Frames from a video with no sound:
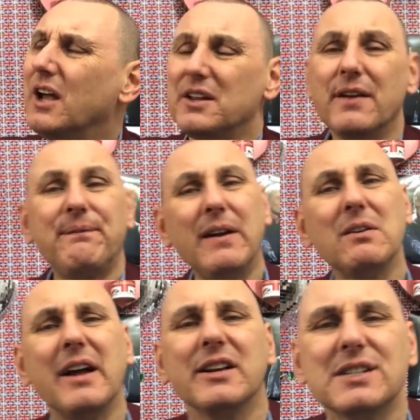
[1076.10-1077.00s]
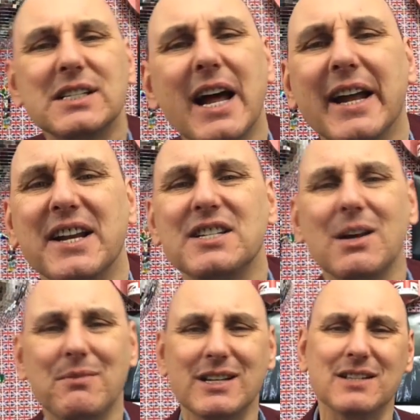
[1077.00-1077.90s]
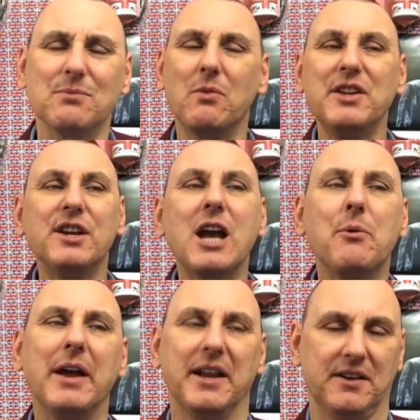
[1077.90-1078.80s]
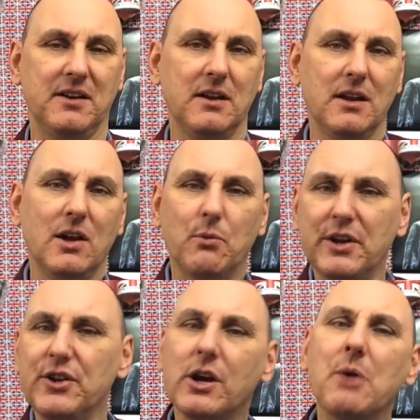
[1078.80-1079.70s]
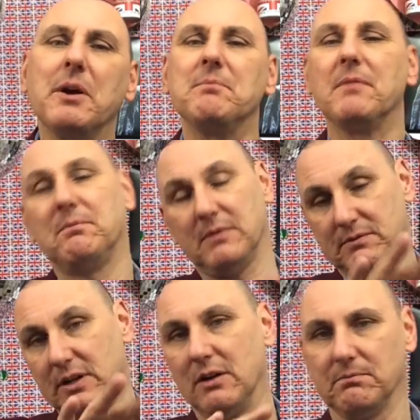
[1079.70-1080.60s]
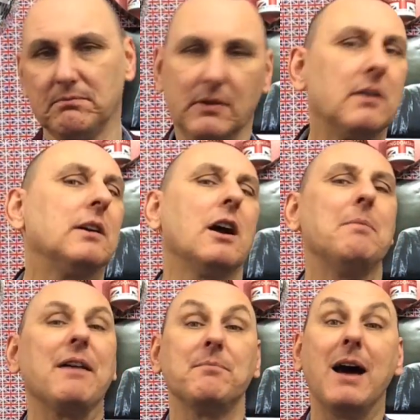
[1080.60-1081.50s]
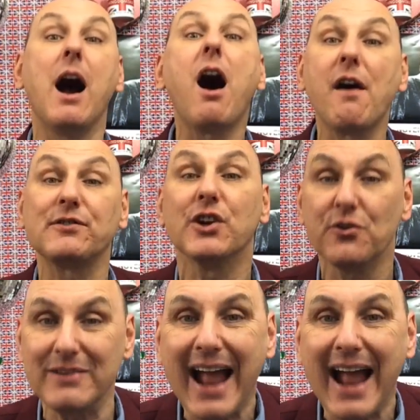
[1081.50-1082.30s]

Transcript: you, you feel like you're staying in someone's house. And when you go in, when you go in, um, you know, go back from my afternoon